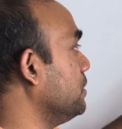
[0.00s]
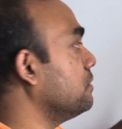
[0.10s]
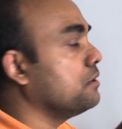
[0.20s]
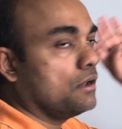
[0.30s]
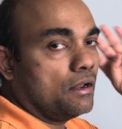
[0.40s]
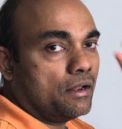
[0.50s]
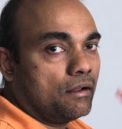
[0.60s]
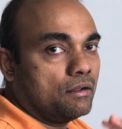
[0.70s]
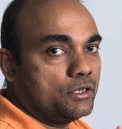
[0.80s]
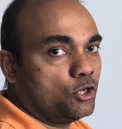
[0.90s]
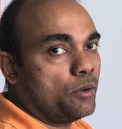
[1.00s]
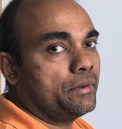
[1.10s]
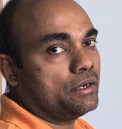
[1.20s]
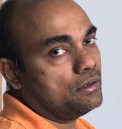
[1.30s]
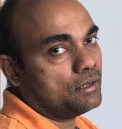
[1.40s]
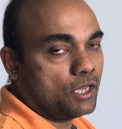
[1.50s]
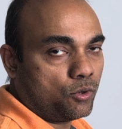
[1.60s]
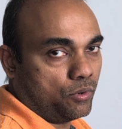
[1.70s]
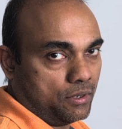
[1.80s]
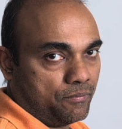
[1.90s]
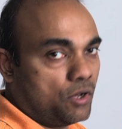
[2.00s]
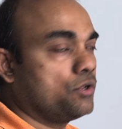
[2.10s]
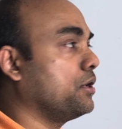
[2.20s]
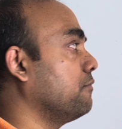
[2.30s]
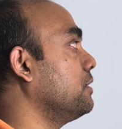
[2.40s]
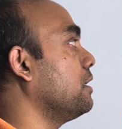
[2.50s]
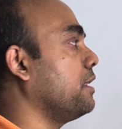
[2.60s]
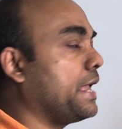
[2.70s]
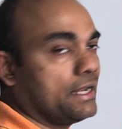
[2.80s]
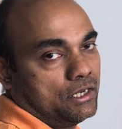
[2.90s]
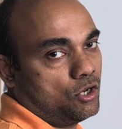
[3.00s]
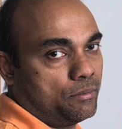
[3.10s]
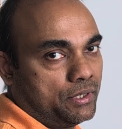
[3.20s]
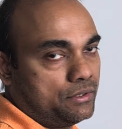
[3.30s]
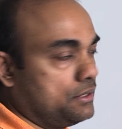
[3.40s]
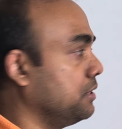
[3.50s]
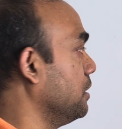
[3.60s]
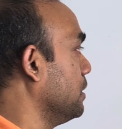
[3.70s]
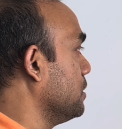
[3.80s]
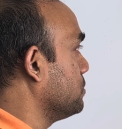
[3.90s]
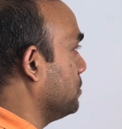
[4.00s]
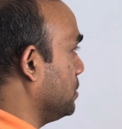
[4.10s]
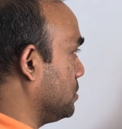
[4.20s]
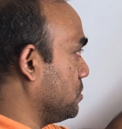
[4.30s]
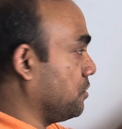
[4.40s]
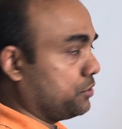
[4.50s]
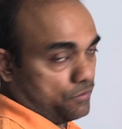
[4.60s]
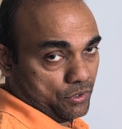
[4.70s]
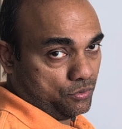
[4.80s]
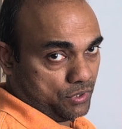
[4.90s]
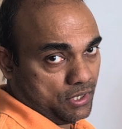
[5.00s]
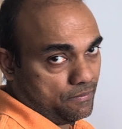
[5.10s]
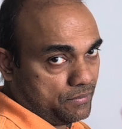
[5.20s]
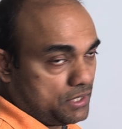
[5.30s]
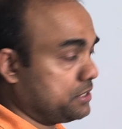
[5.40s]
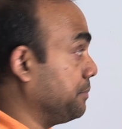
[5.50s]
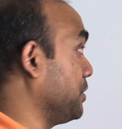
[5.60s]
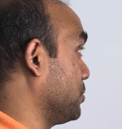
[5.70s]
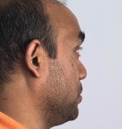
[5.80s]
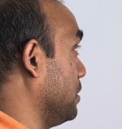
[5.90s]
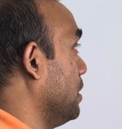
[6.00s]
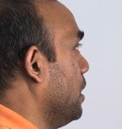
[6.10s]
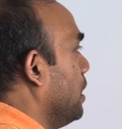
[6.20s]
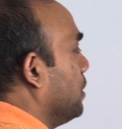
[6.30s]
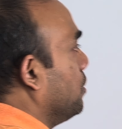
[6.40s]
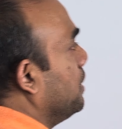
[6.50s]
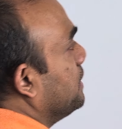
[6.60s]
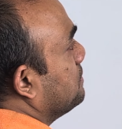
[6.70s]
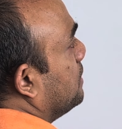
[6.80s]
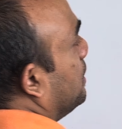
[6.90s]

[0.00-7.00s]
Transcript: the denominator equal or you have a like denominator. So this is how you will do the subtraction. Now let's say